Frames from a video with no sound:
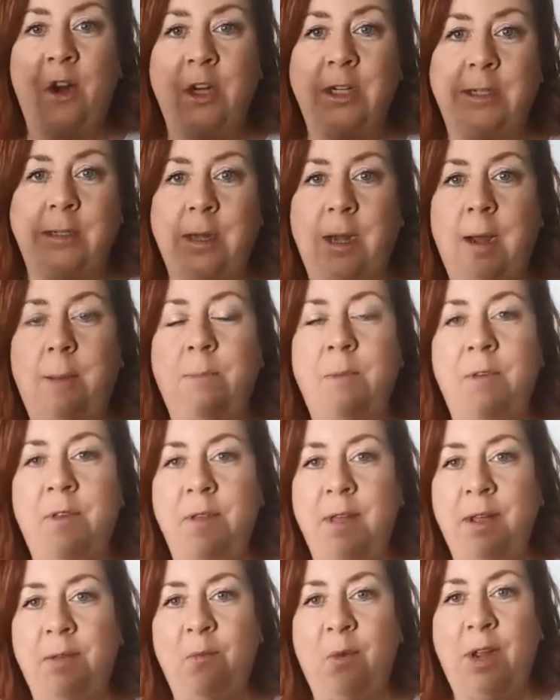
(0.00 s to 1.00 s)
on top of
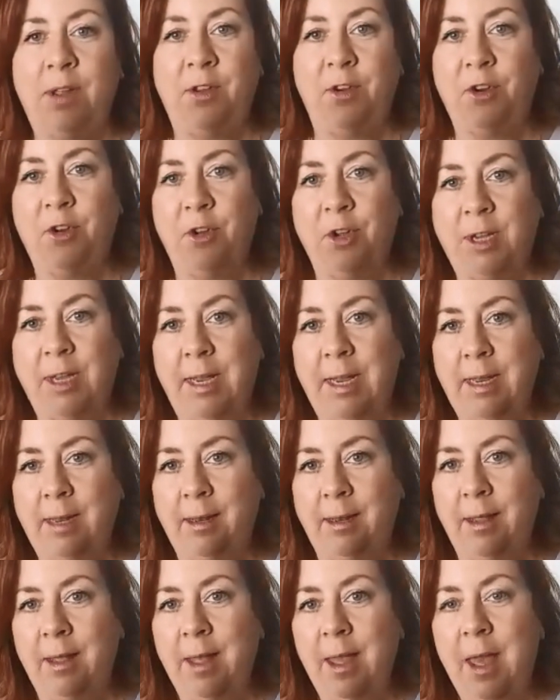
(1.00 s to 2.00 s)
them while they're
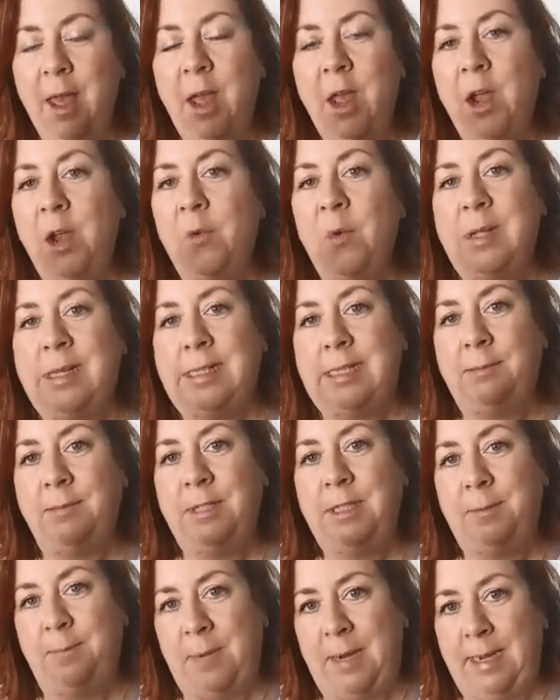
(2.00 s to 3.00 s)
cooking with some
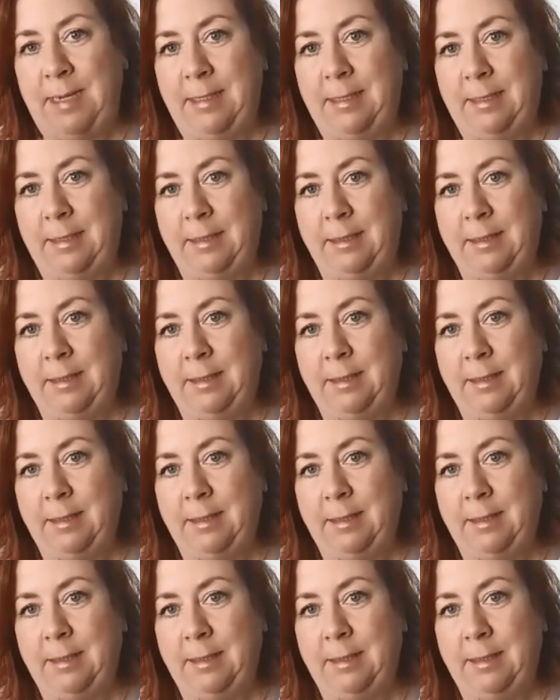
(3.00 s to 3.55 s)
spices.